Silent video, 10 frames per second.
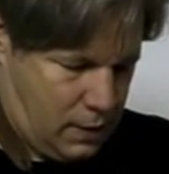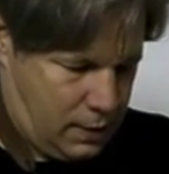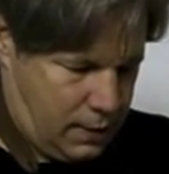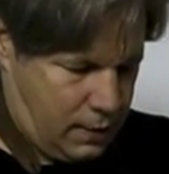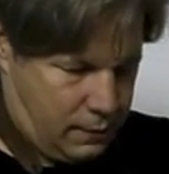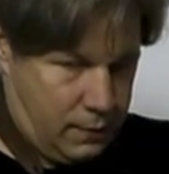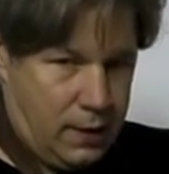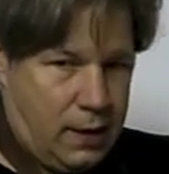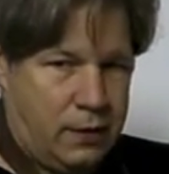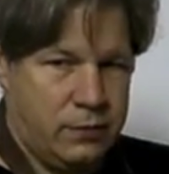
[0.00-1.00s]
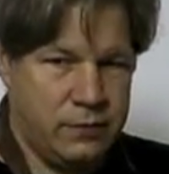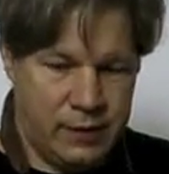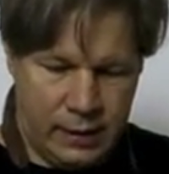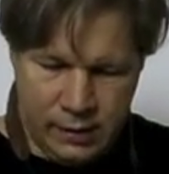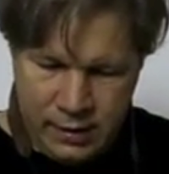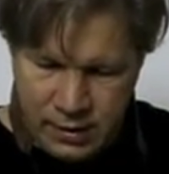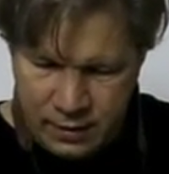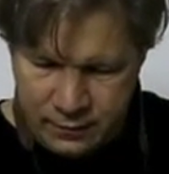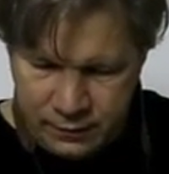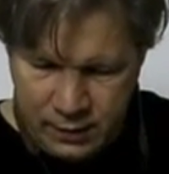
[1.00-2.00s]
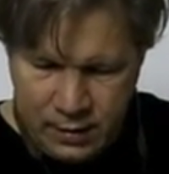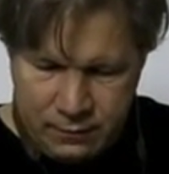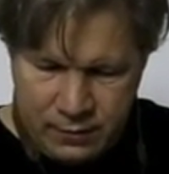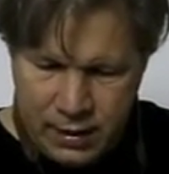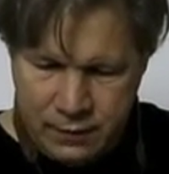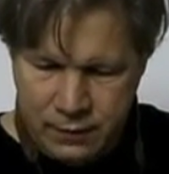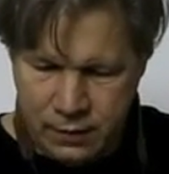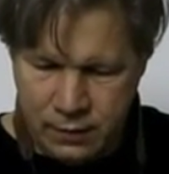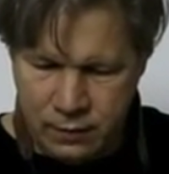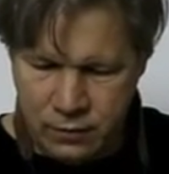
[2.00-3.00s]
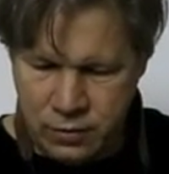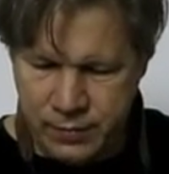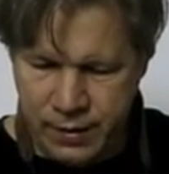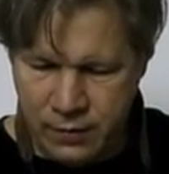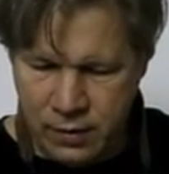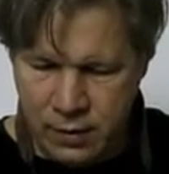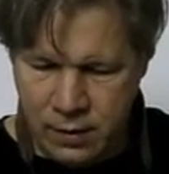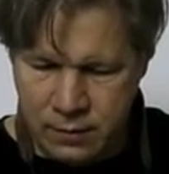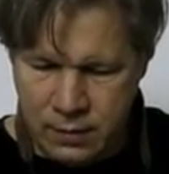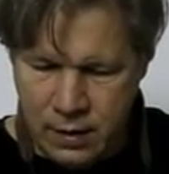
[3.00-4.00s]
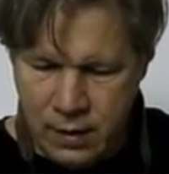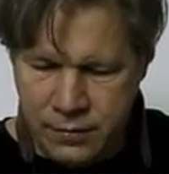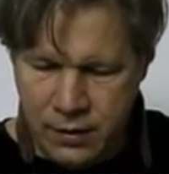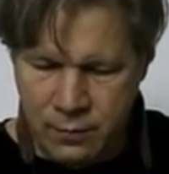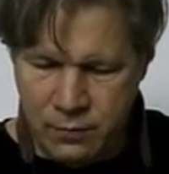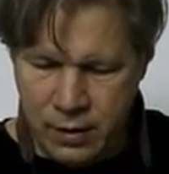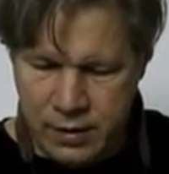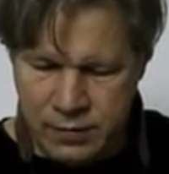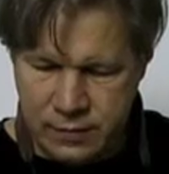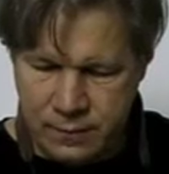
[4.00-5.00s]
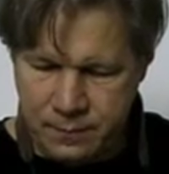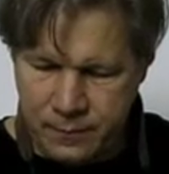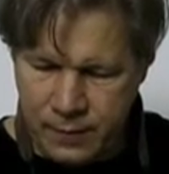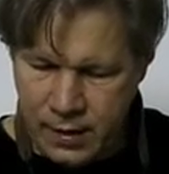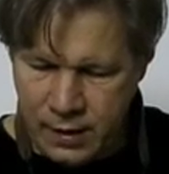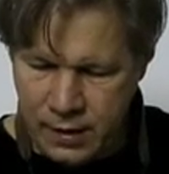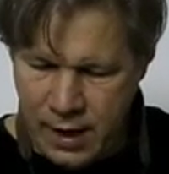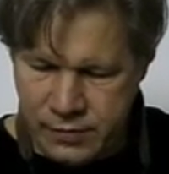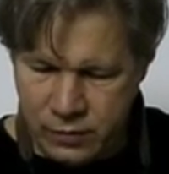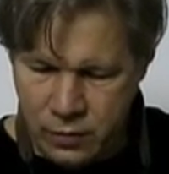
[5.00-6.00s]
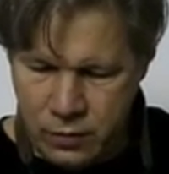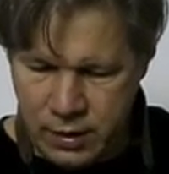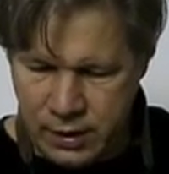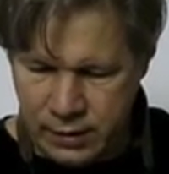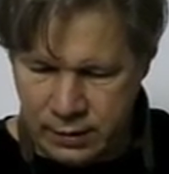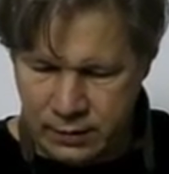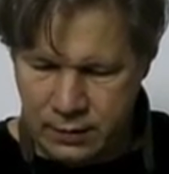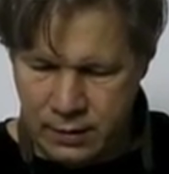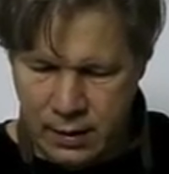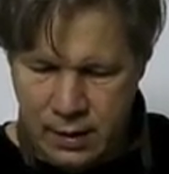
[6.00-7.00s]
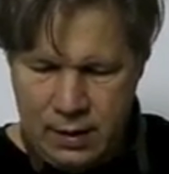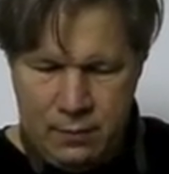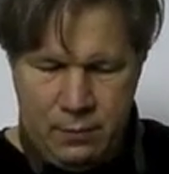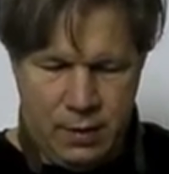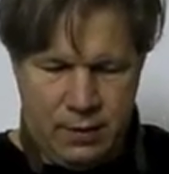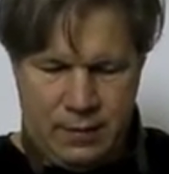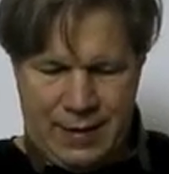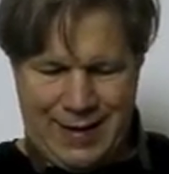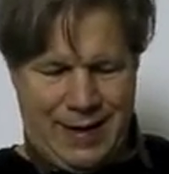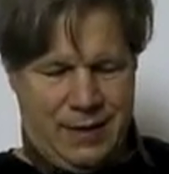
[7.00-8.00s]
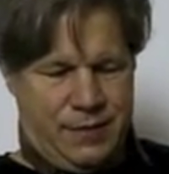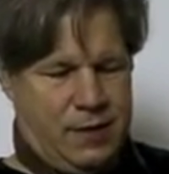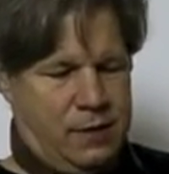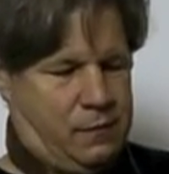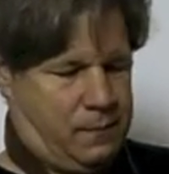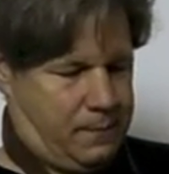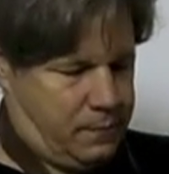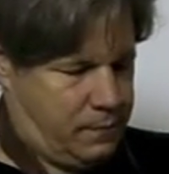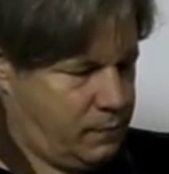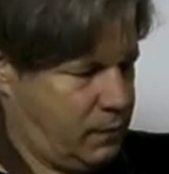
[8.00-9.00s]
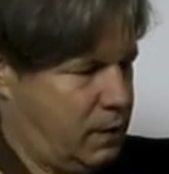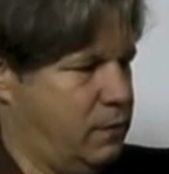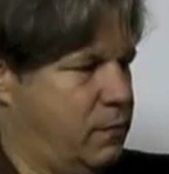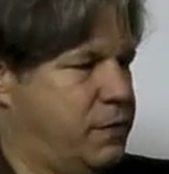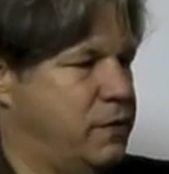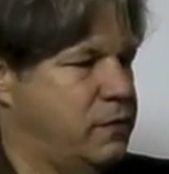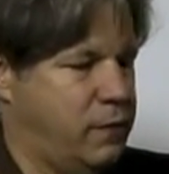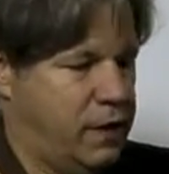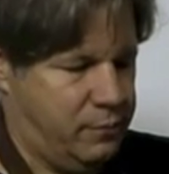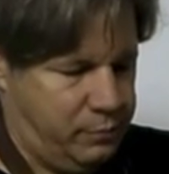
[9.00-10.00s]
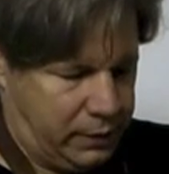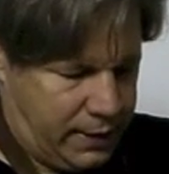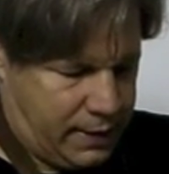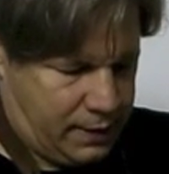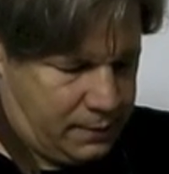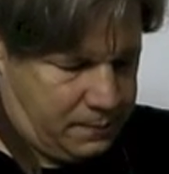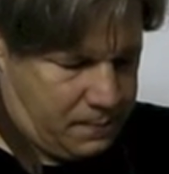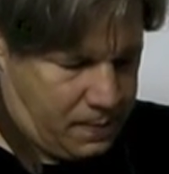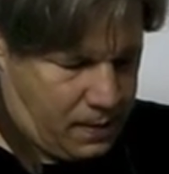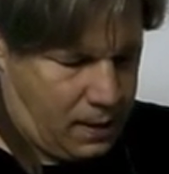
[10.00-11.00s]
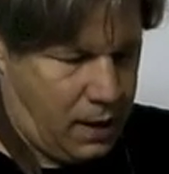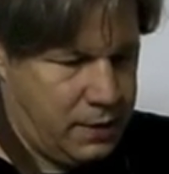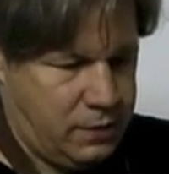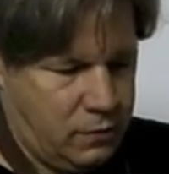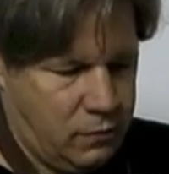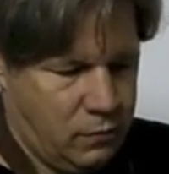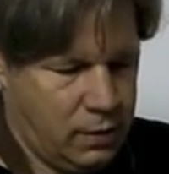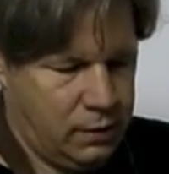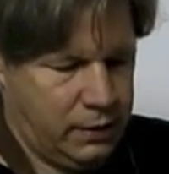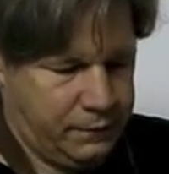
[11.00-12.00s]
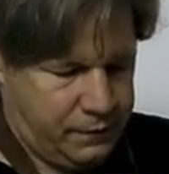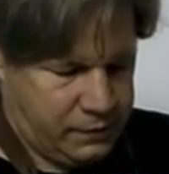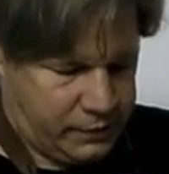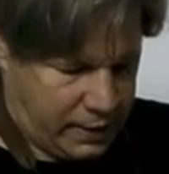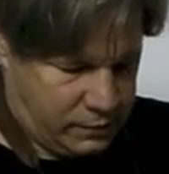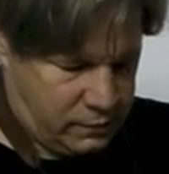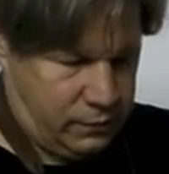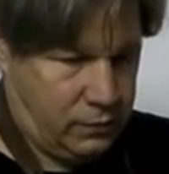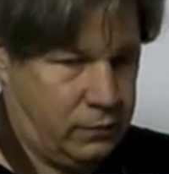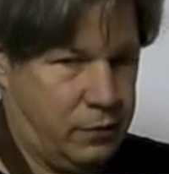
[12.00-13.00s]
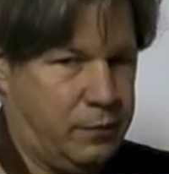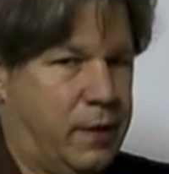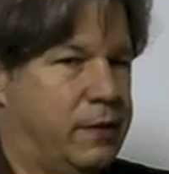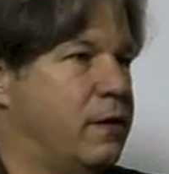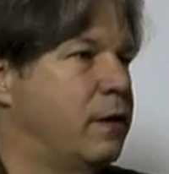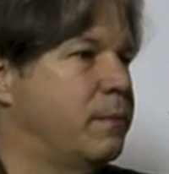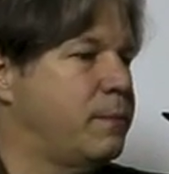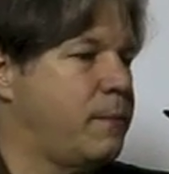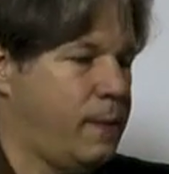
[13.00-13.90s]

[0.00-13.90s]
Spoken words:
Now, interestingly enough, we have of course we have our thumb rest, and it has a hook in it. But I think with this way of playing, I don't want to lift the saxophone with my thumb.